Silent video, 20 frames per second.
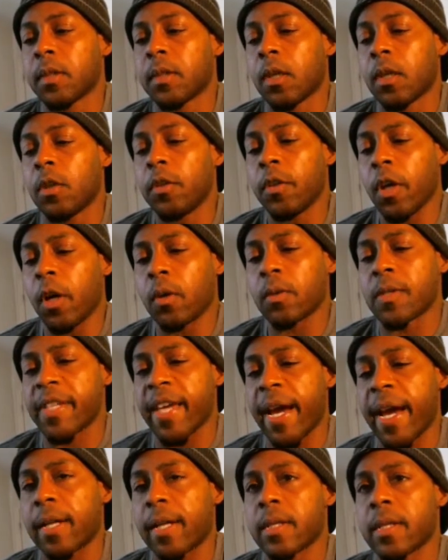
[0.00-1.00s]
you know,
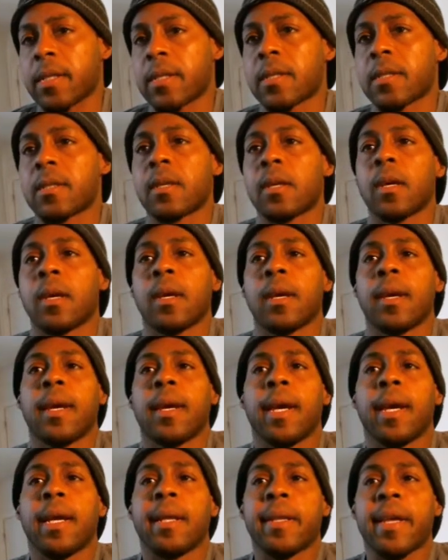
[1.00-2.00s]
talents,
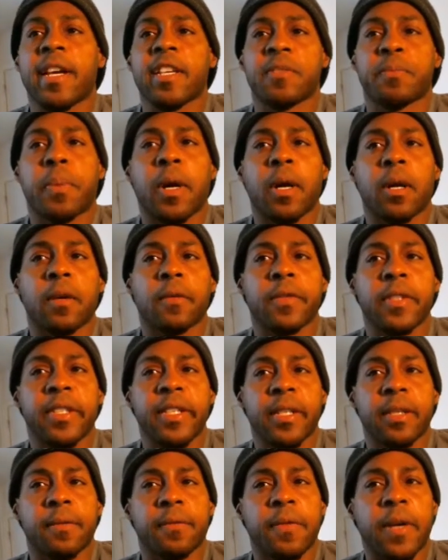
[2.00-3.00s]
and that's part of
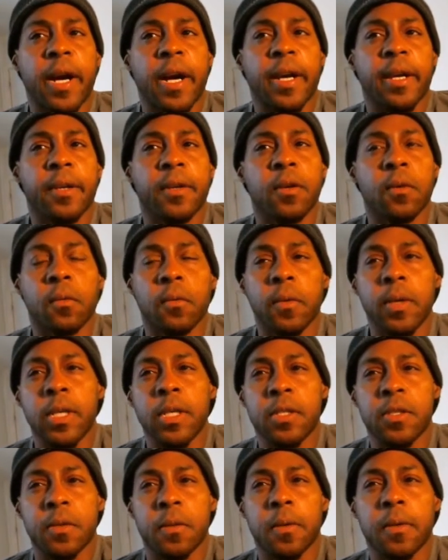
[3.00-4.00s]
identifying the
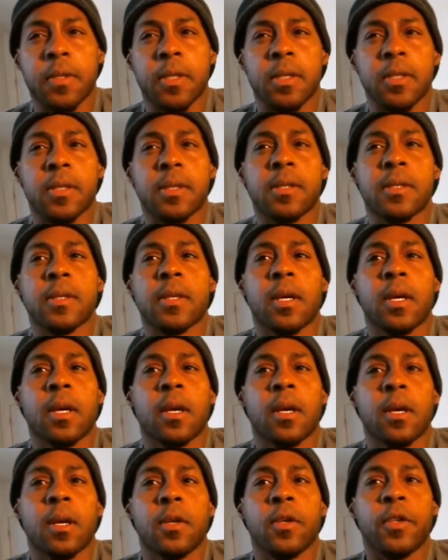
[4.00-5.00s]
resources.
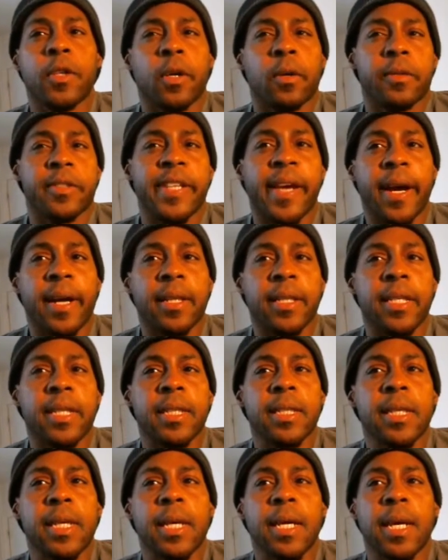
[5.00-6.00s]
You know,
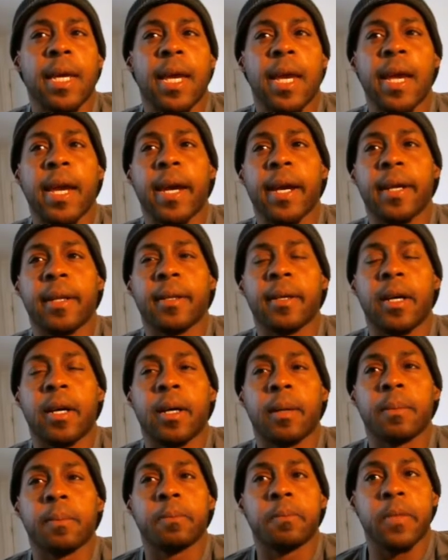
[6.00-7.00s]
talent and
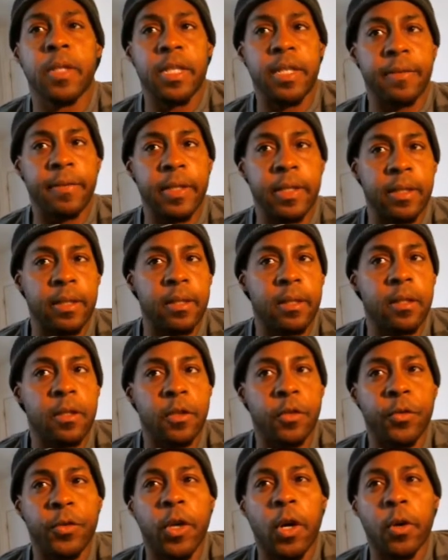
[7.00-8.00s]
even,
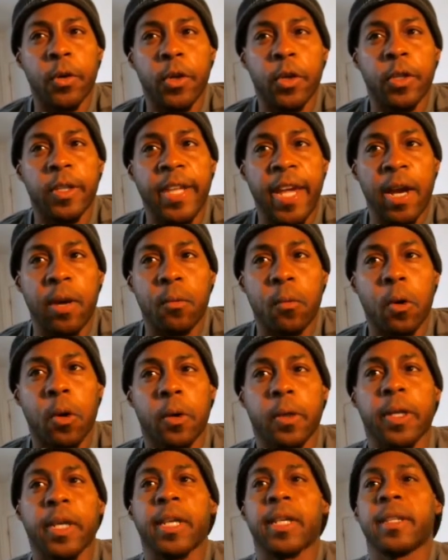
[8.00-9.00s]
you know, your
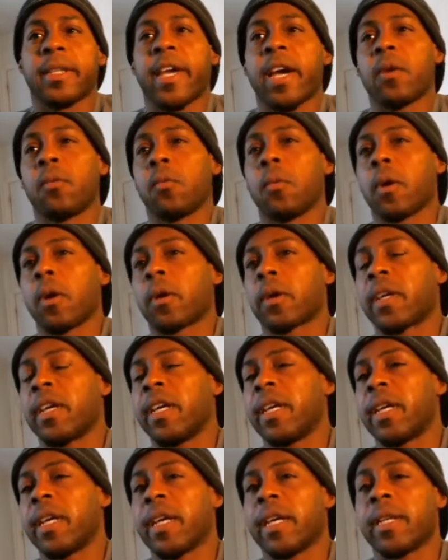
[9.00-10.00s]

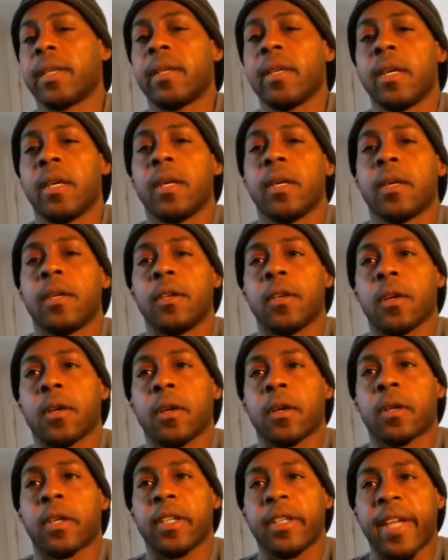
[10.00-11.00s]
networking and
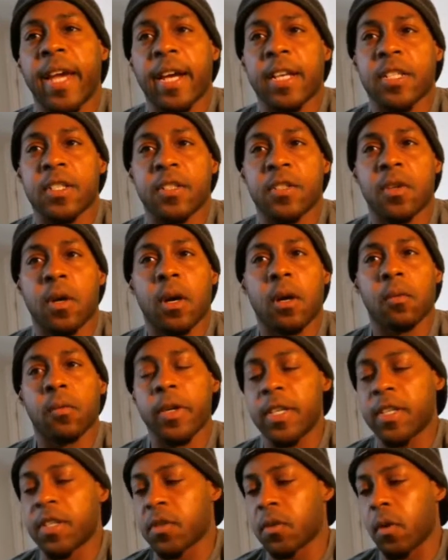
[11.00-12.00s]
your connections are a
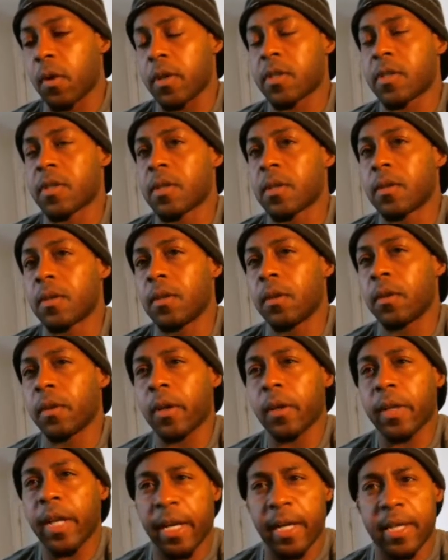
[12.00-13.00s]
resource. You
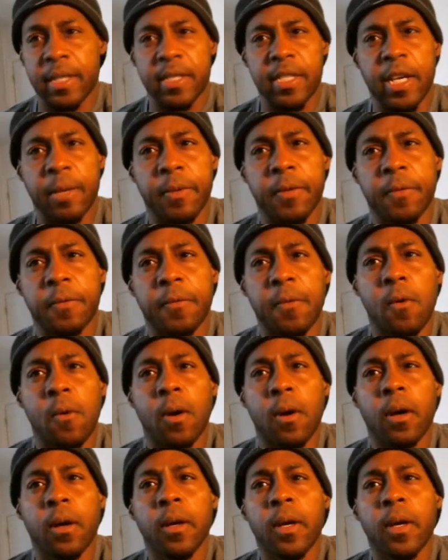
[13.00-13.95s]
know, like I said before,